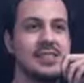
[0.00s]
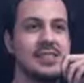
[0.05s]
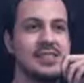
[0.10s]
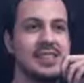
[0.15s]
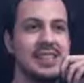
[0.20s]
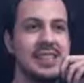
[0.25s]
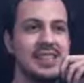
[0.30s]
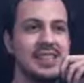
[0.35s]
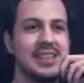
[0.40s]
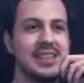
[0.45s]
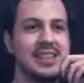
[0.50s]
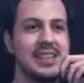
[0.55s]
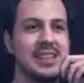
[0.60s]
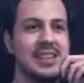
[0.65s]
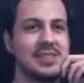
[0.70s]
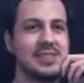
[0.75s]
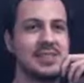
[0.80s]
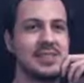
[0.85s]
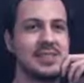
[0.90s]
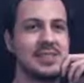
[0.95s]
Yeah,
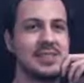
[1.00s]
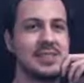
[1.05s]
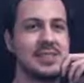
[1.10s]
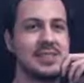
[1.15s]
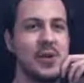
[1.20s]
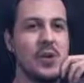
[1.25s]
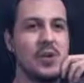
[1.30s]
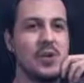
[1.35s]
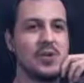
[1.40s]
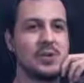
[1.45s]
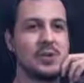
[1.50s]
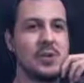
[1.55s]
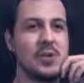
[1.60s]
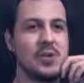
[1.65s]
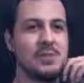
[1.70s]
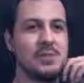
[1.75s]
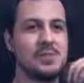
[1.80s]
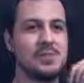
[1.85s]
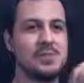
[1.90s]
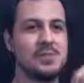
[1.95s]
it was a
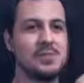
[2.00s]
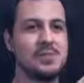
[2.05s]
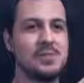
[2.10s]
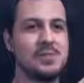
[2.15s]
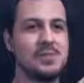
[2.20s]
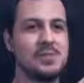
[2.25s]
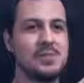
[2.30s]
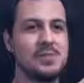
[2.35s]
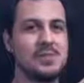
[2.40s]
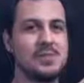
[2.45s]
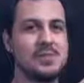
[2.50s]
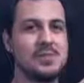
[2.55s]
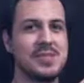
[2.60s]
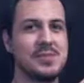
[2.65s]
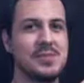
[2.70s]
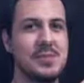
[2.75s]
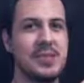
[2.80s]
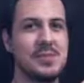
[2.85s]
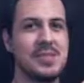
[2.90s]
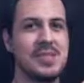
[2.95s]
little
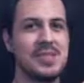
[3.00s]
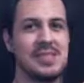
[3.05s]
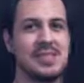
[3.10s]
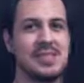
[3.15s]
small miss.